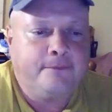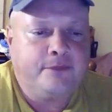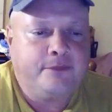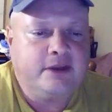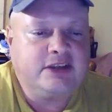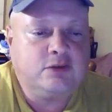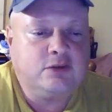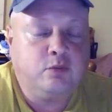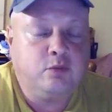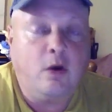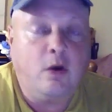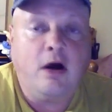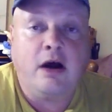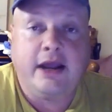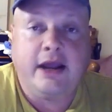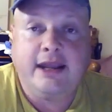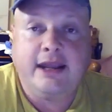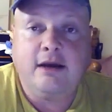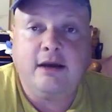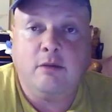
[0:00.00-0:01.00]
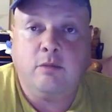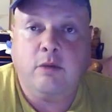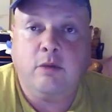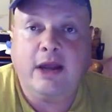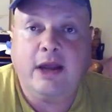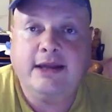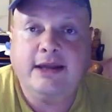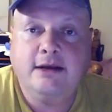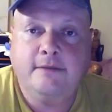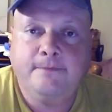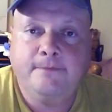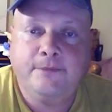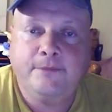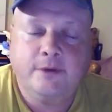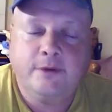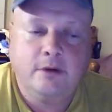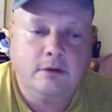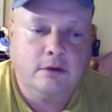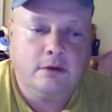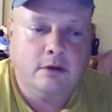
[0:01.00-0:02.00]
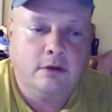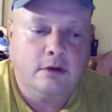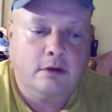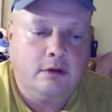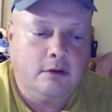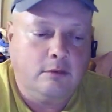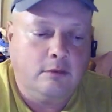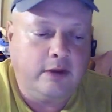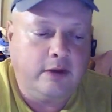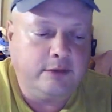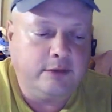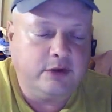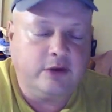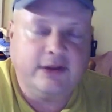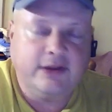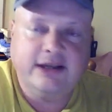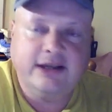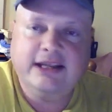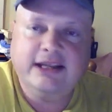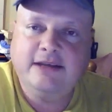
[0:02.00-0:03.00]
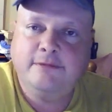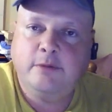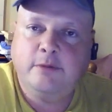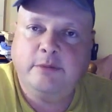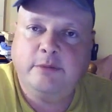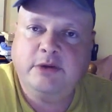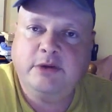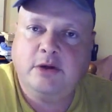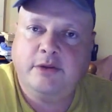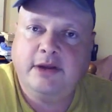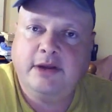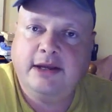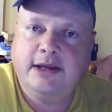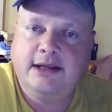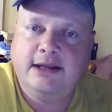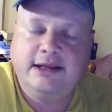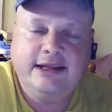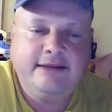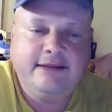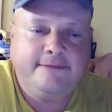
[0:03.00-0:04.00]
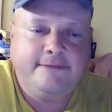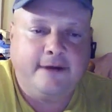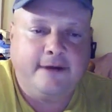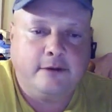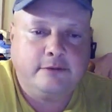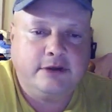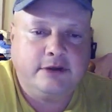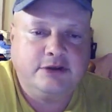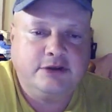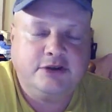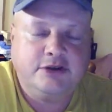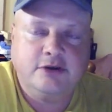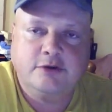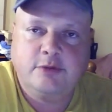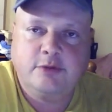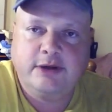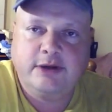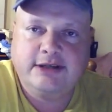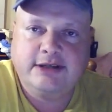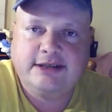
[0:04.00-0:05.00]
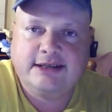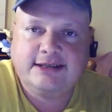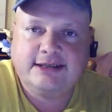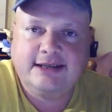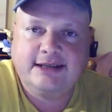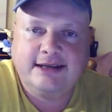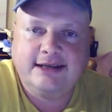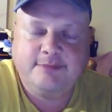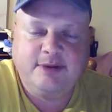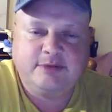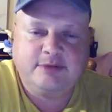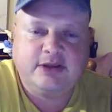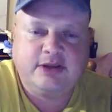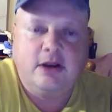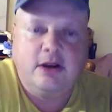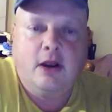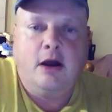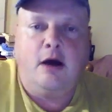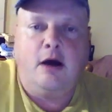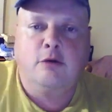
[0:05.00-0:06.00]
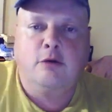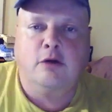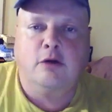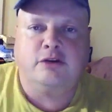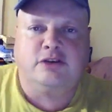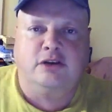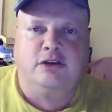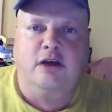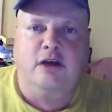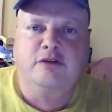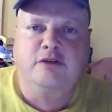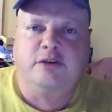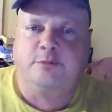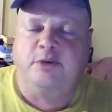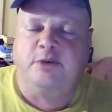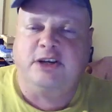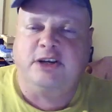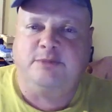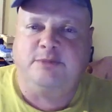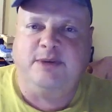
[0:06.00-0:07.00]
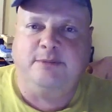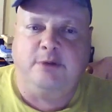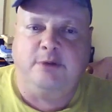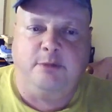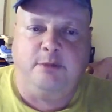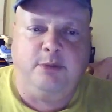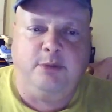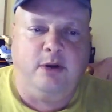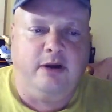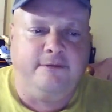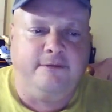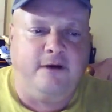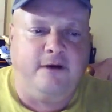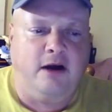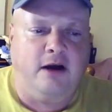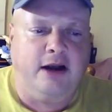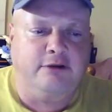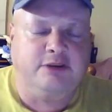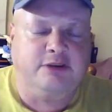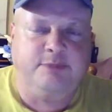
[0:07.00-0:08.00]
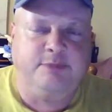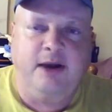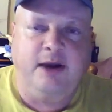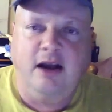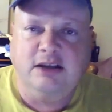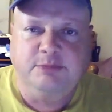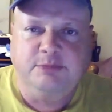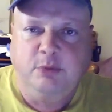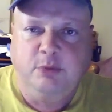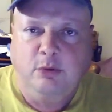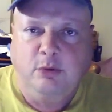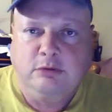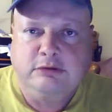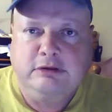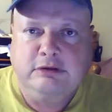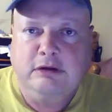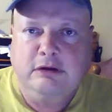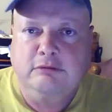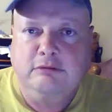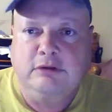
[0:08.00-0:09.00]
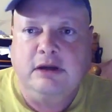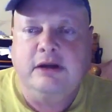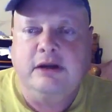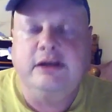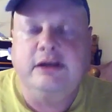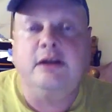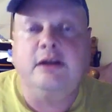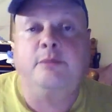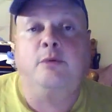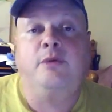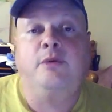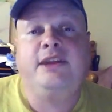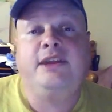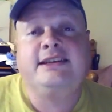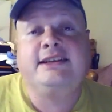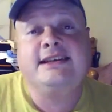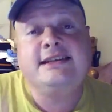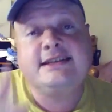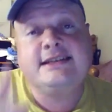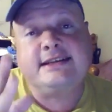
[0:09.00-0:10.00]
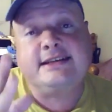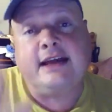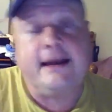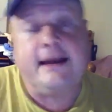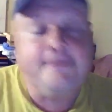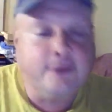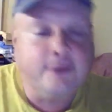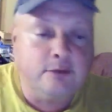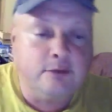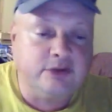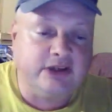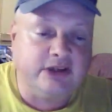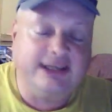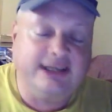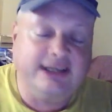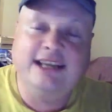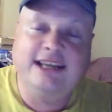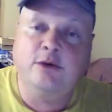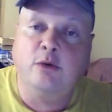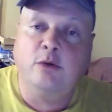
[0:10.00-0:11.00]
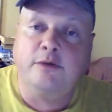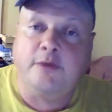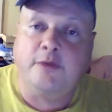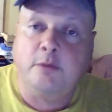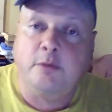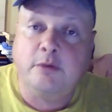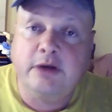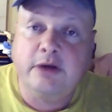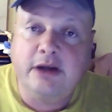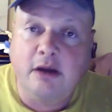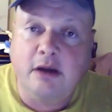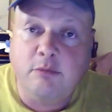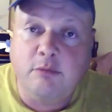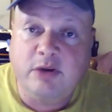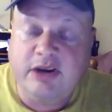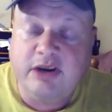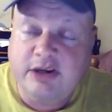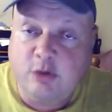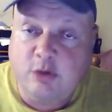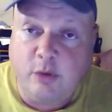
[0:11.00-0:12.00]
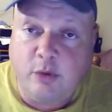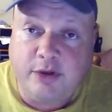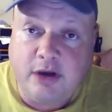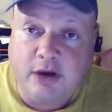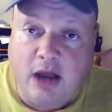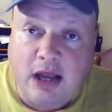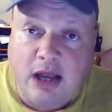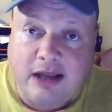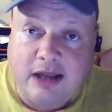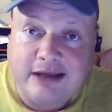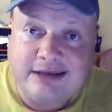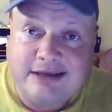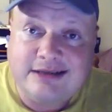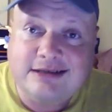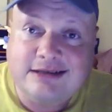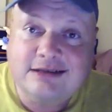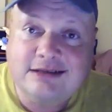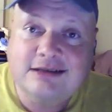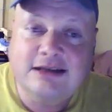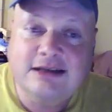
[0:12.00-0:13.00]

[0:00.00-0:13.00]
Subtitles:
This is why when we got the leave vote in June 2016, people said, "Oh, loads of British people are applying for Irish passports." So but what they didn't say was that nearly all of them were in Northern Ireland.